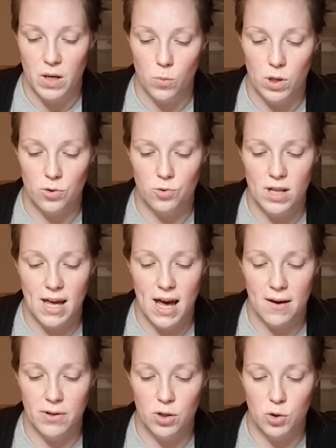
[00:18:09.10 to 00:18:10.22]
we don't really
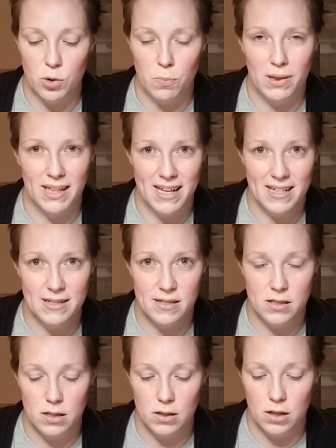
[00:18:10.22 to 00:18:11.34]
have a good
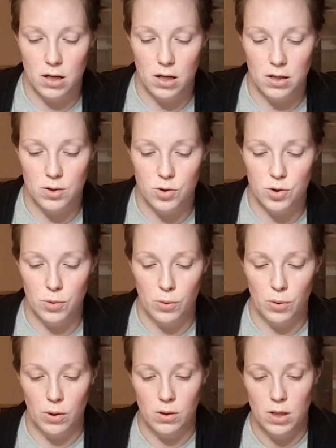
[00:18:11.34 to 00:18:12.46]
place
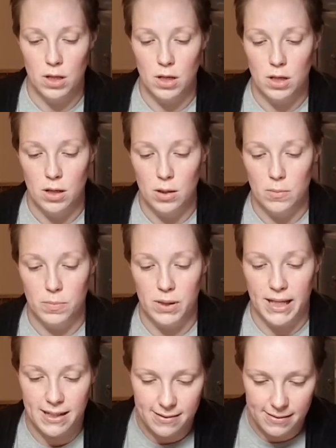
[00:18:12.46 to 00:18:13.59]
to
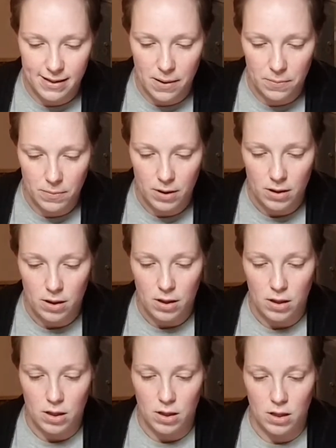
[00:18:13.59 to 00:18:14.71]
place them.
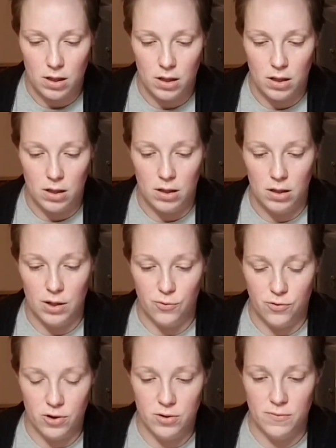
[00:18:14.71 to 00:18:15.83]
In
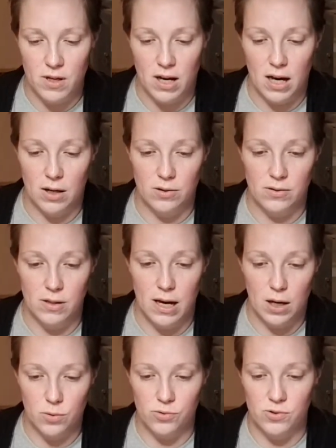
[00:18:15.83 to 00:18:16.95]
front of the
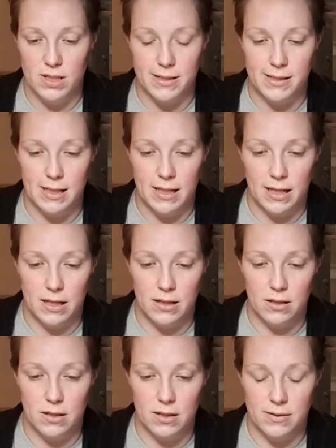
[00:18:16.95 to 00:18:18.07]
house, it's
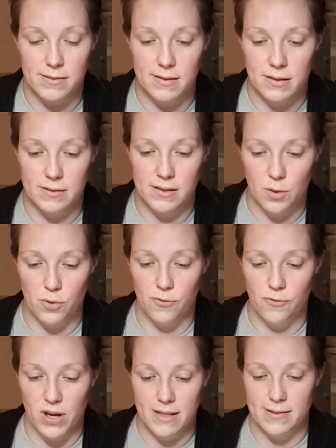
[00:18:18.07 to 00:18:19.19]
a south
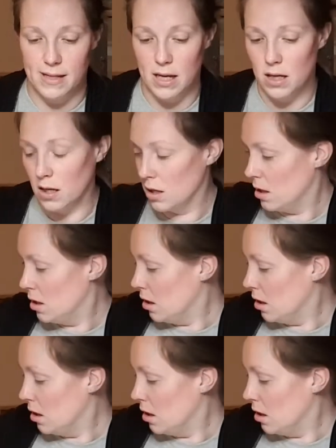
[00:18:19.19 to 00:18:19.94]
facing,